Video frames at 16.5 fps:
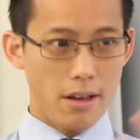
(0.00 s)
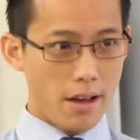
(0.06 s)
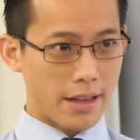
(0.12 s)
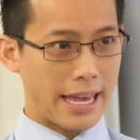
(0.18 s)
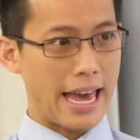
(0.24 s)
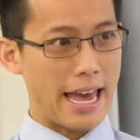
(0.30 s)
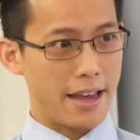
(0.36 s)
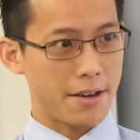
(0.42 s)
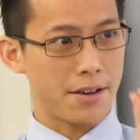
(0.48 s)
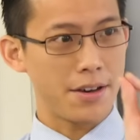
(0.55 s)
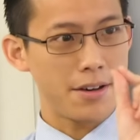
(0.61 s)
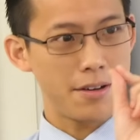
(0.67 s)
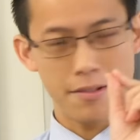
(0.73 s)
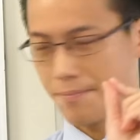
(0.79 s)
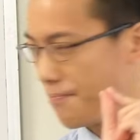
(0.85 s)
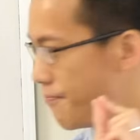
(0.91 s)
Okay,
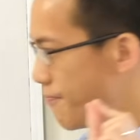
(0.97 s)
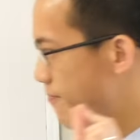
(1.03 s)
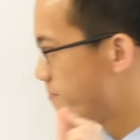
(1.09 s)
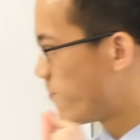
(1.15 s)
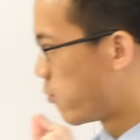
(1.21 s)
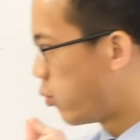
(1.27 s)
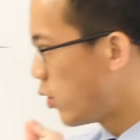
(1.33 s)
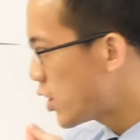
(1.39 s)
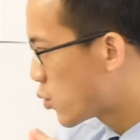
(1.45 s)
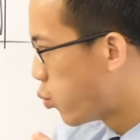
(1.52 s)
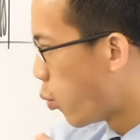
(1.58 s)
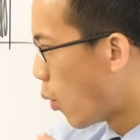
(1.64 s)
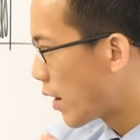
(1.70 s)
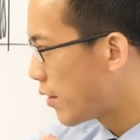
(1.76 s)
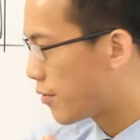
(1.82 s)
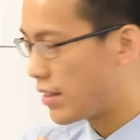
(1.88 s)
which
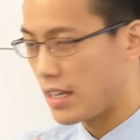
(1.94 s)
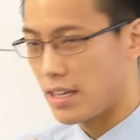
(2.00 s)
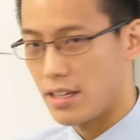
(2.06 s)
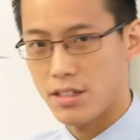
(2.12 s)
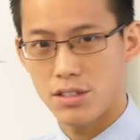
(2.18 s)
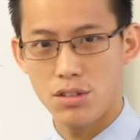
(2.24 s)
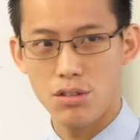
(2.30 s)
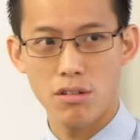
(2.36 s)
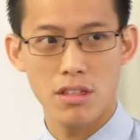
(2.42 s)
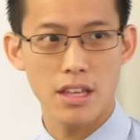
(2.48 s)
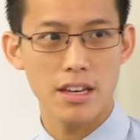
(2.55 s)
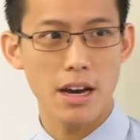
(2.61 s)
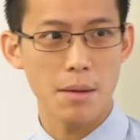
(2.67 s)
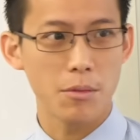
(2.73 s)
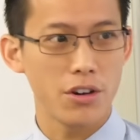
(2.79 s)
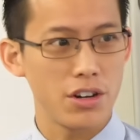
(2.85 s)
one of these do you
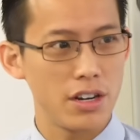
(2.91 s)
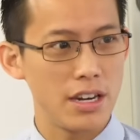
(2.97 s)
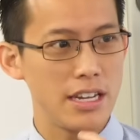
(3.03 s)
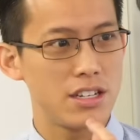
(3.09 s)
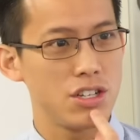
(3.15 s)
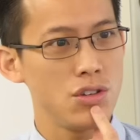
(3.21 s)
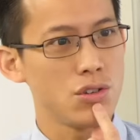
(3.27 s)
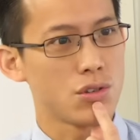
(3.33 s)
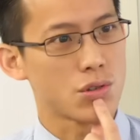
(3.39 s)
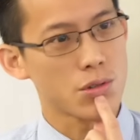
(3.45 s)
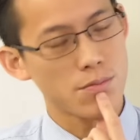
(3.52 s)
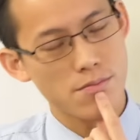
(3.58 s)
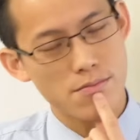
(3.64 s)
think I'm going to need to use?